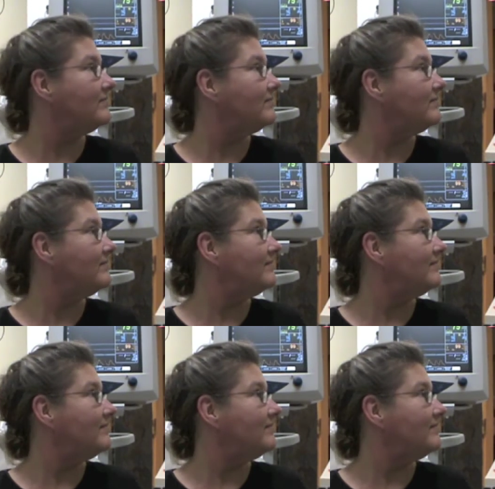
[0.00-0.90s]

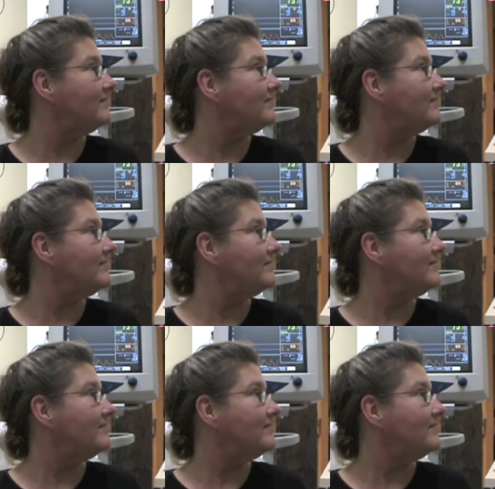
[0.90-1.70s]
Nobody speaks.